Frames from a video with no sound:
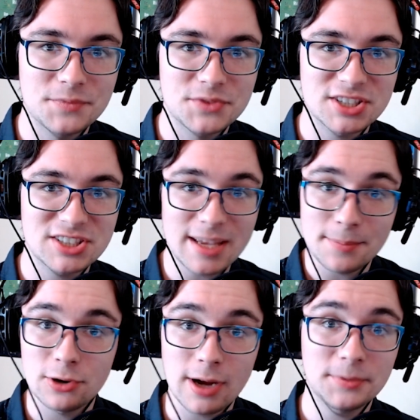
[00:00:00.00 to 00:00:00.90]
just
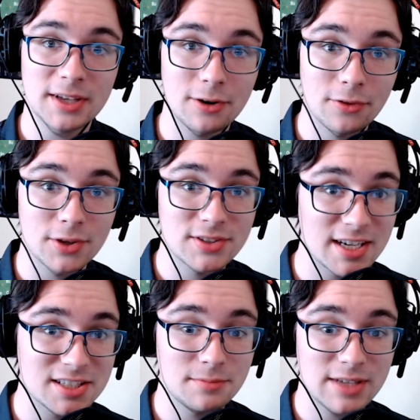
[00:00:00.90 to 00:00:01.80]
keeping you updated on those
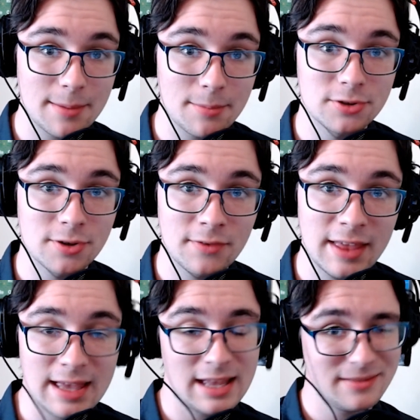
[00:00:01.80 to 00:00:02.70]
custom game modes over
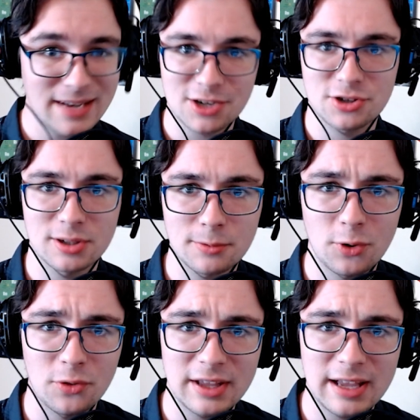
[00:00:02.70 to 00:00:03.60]
there, and naturally with
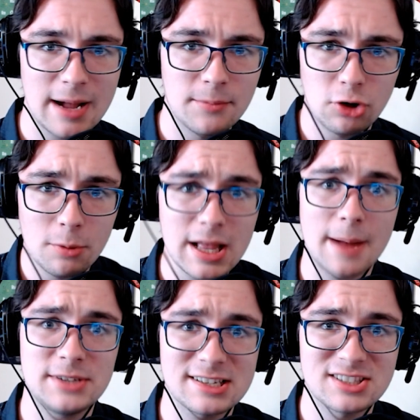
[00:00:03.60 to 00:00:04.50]
all the normal
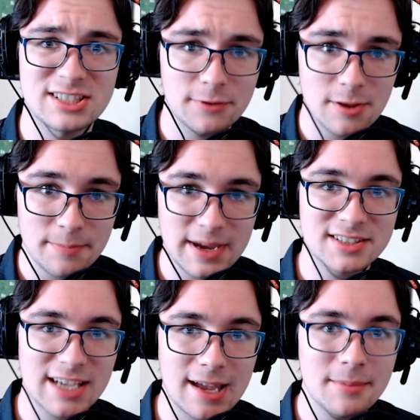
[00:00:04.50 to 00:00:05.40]
updates stuff for the
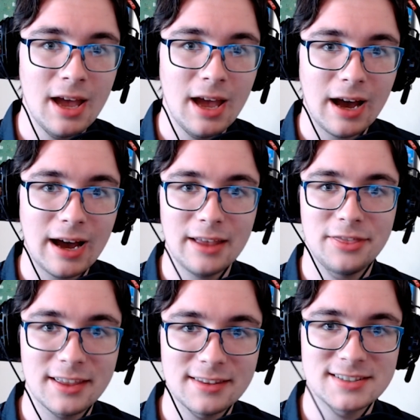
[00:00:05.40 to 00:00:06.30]
base game. I
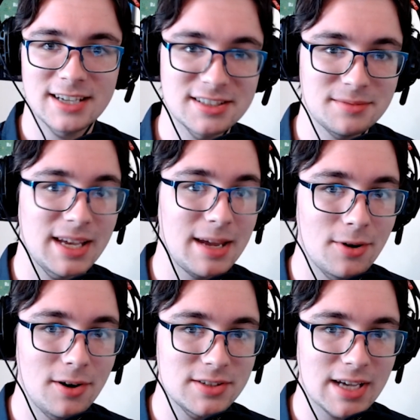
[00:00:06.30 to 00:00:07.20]
think these custom game
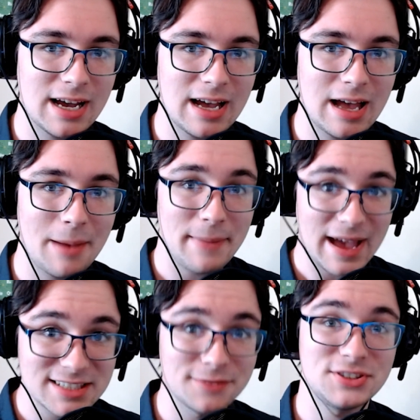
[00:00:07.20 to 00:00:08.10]
modes are a massive